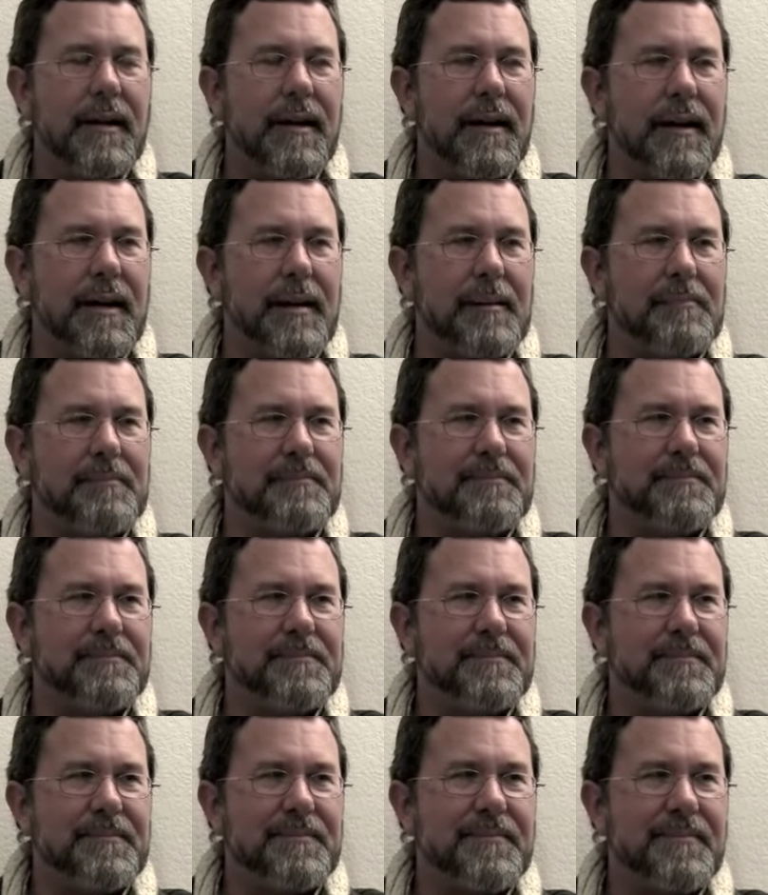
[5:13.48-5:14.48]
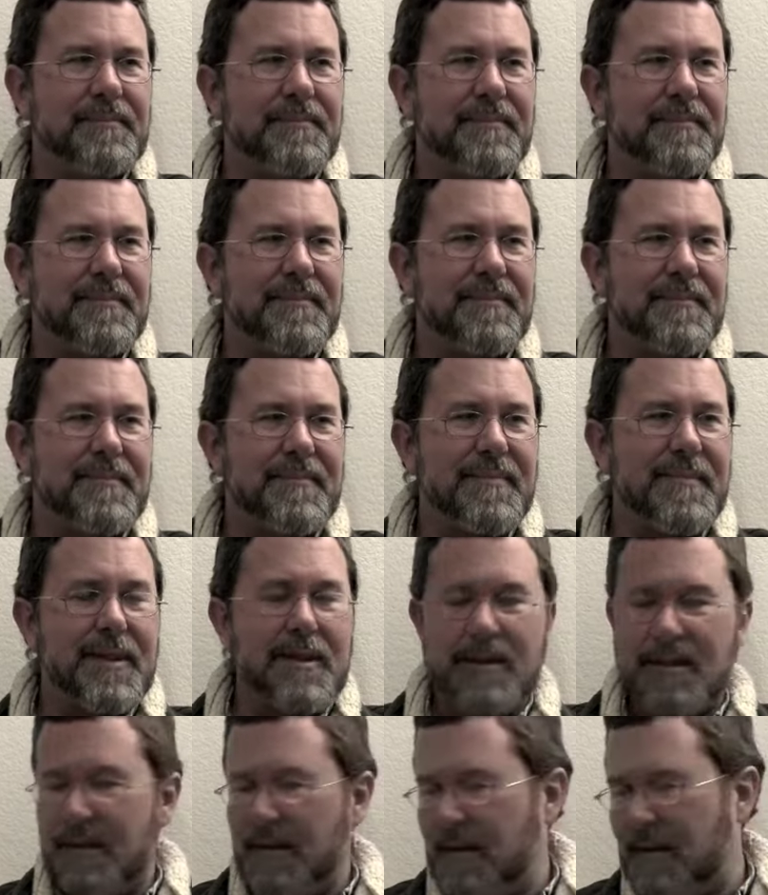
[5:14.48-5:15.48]
um
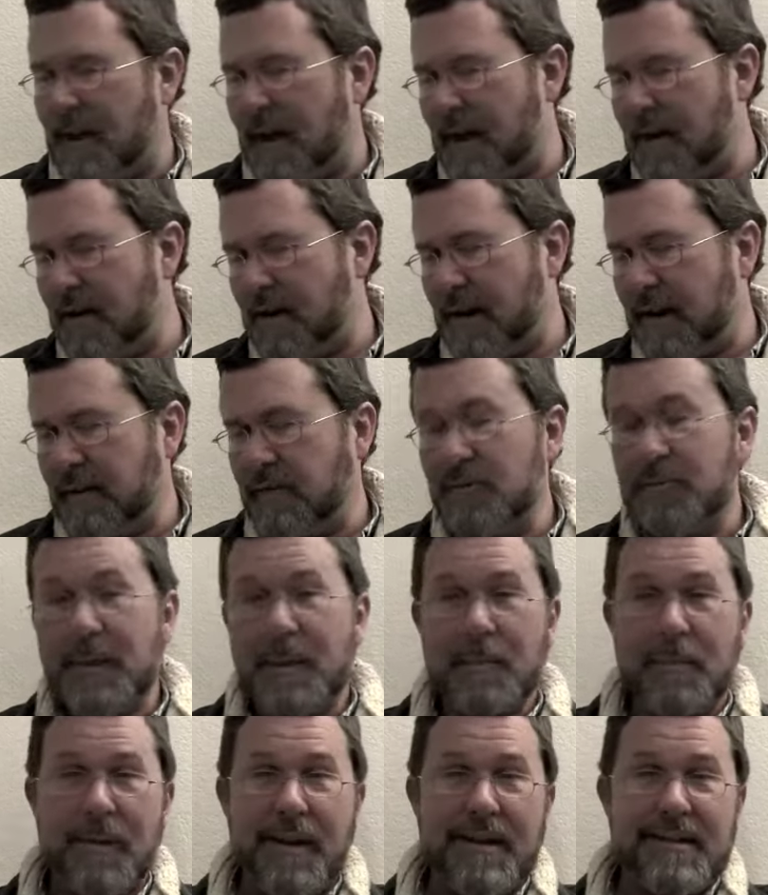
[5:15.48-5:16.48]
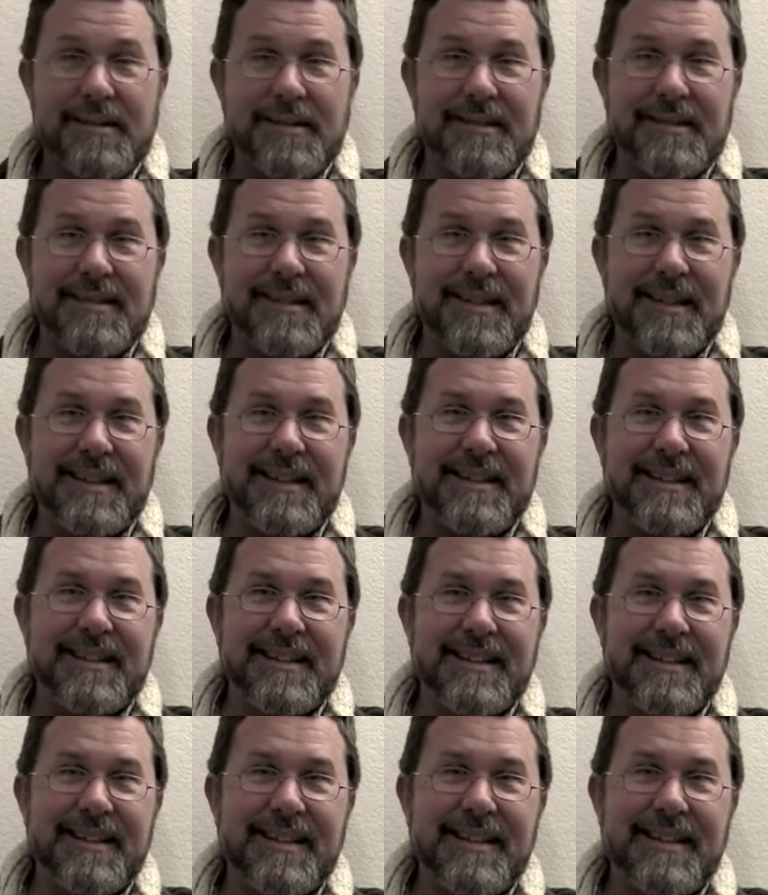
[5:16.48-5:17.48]
i don't know did i lose my place it's like
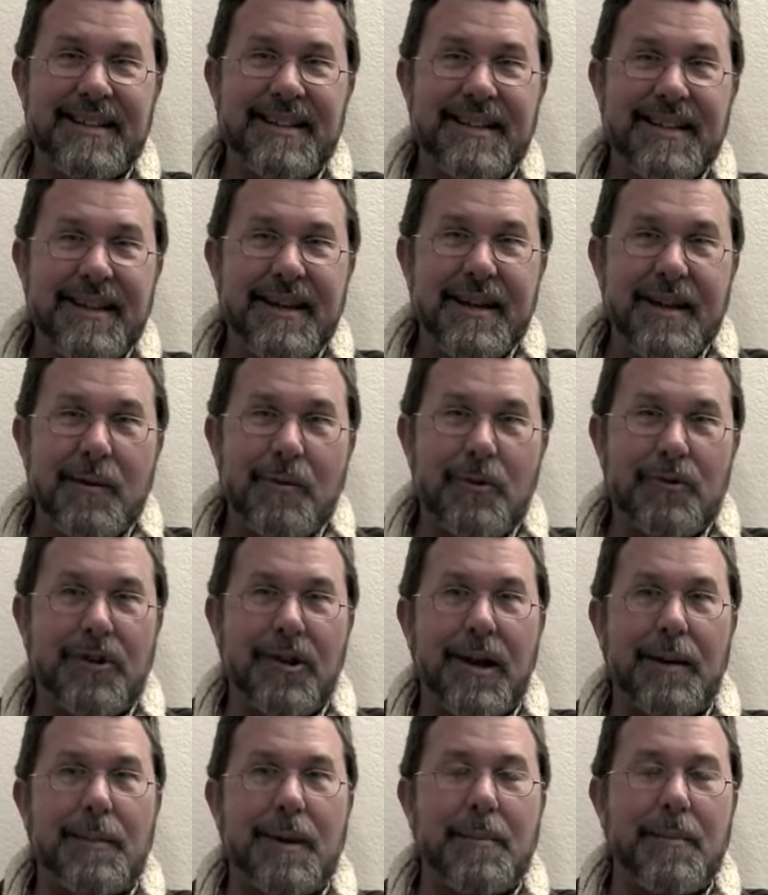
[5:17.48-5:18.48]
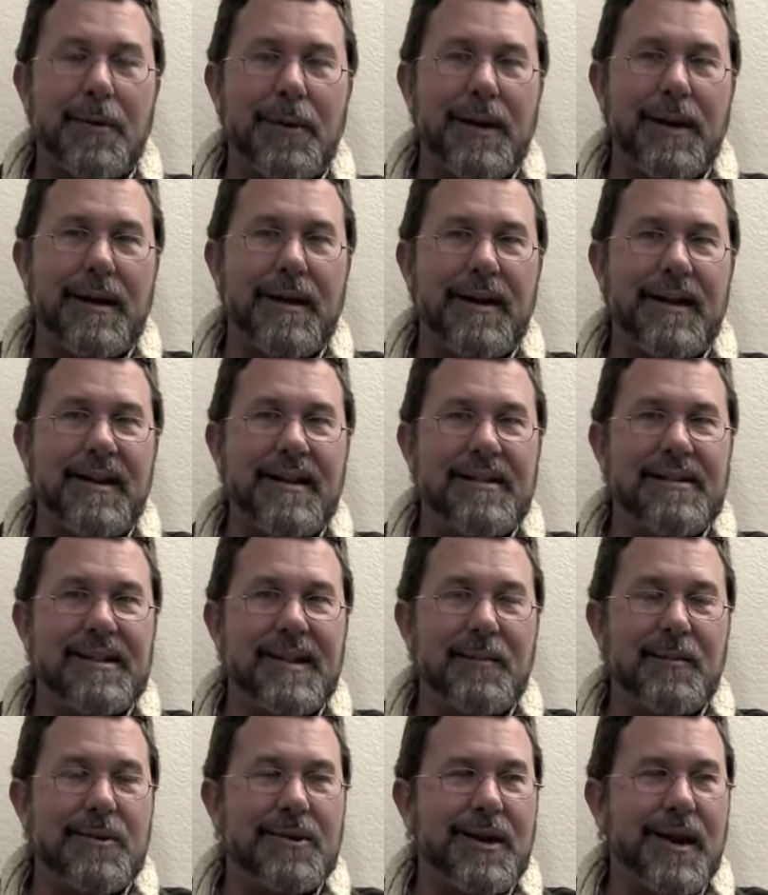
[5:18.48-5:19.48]
we're talking about polarities
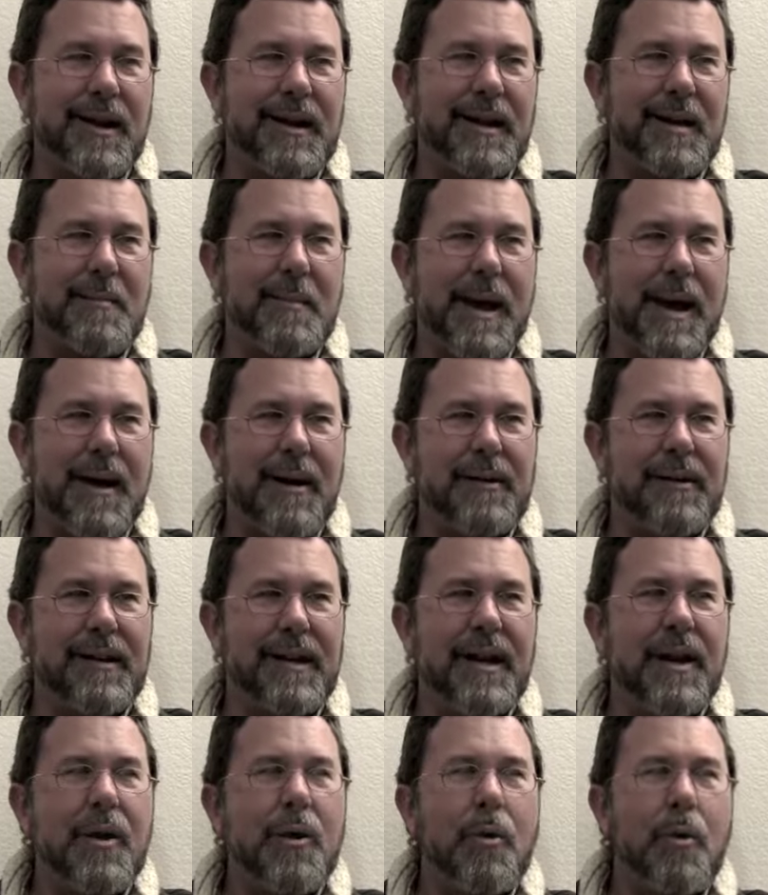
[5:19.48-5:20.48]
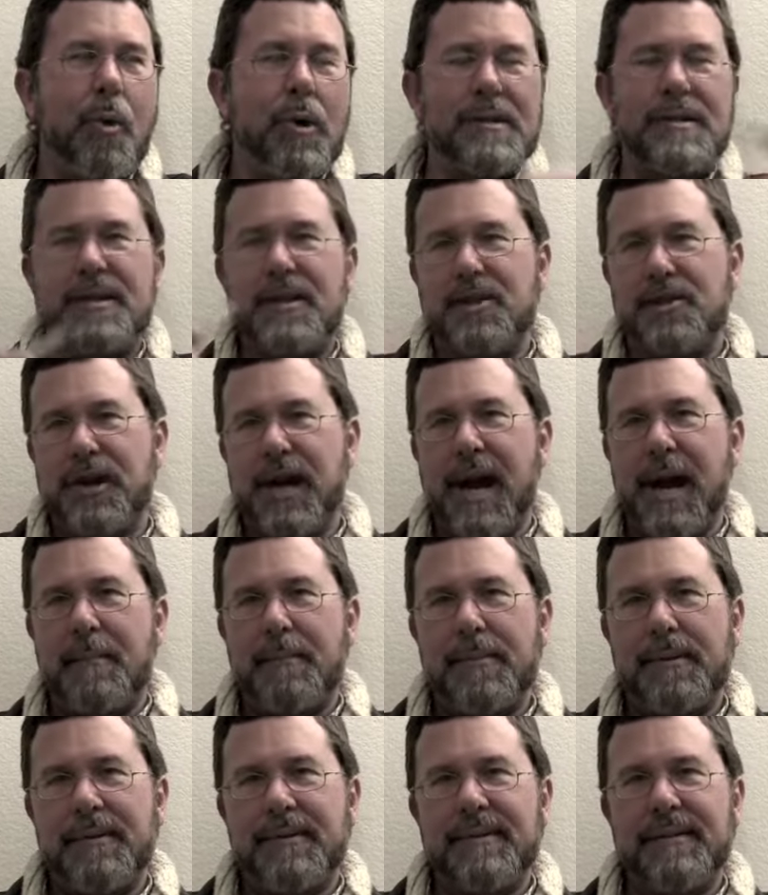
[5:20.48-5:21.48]
and we're talking about what's the
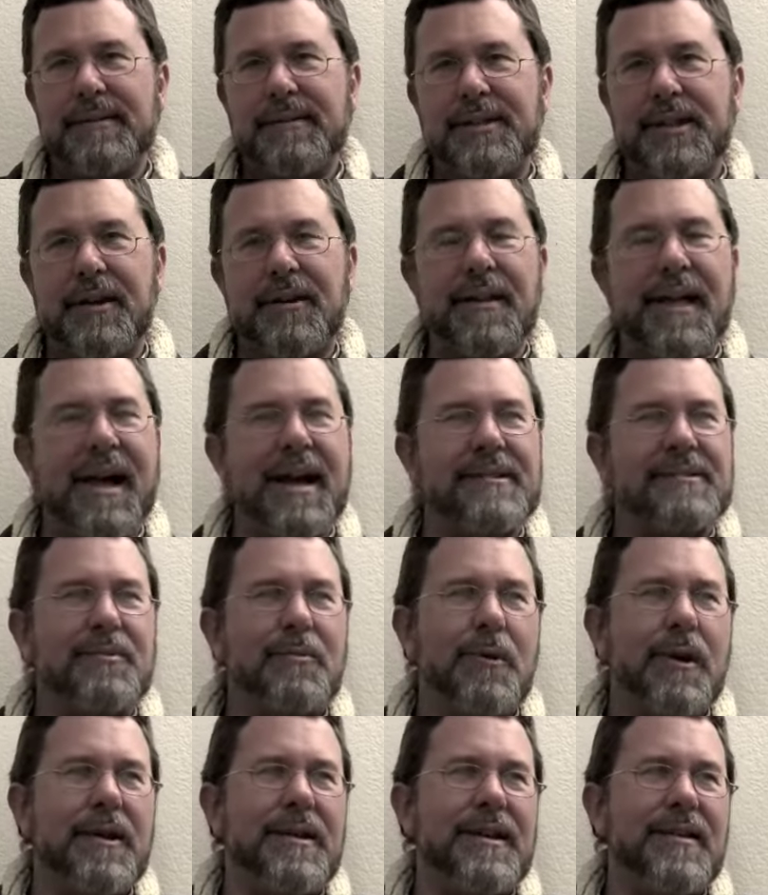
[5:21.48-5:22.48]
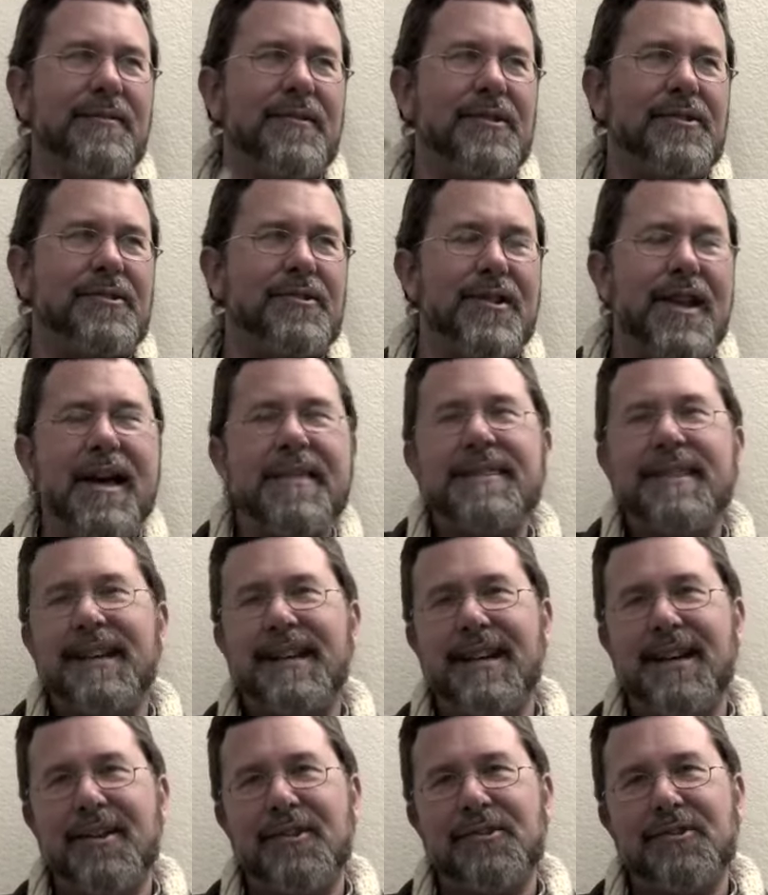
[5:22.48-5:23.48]
trap. Cheryl asked, "What if it's
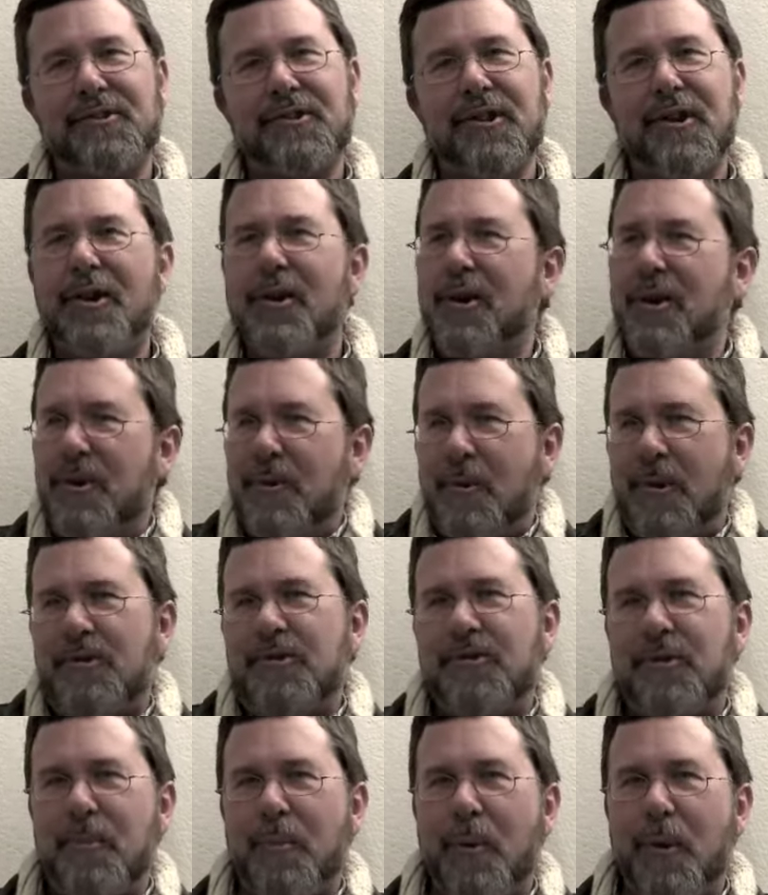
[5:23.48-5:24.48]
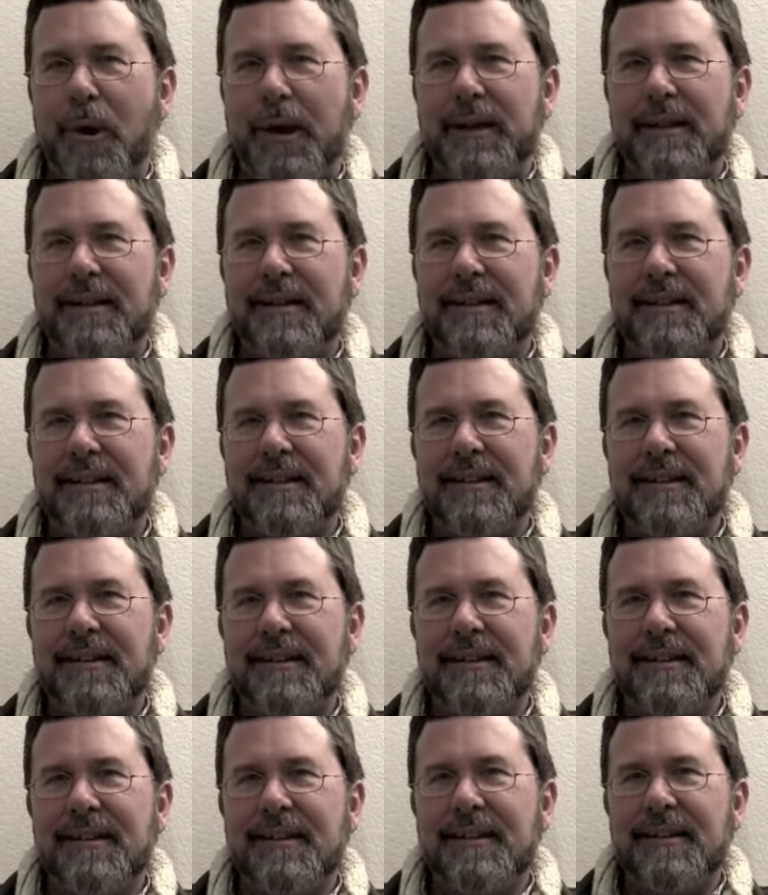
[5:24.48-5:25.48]
nothingness? What's the point?" Yeah,
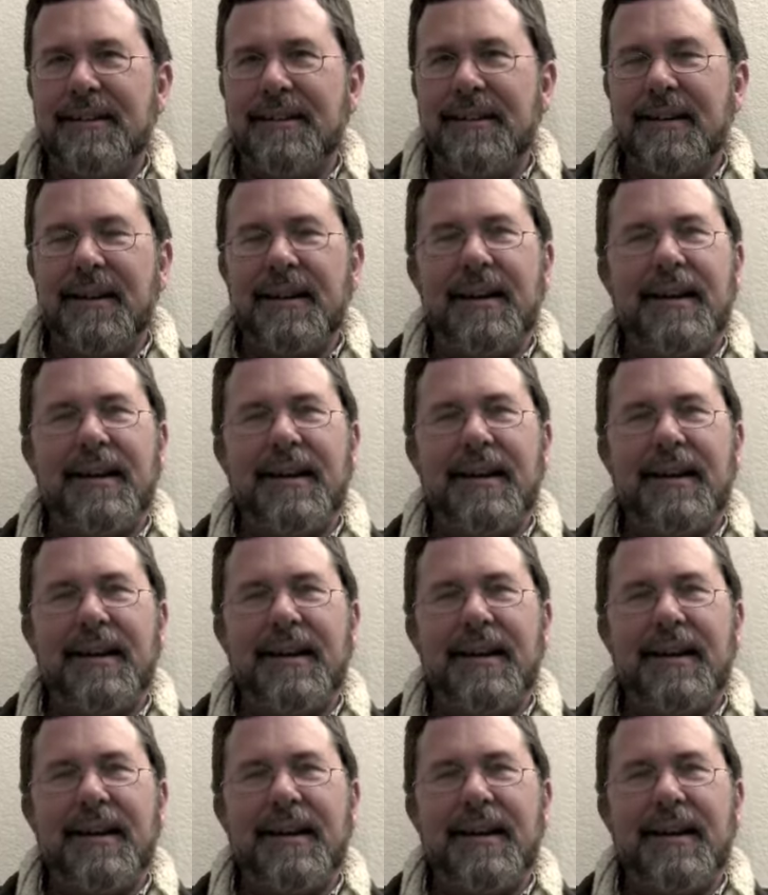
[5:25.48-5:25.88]
why are we here?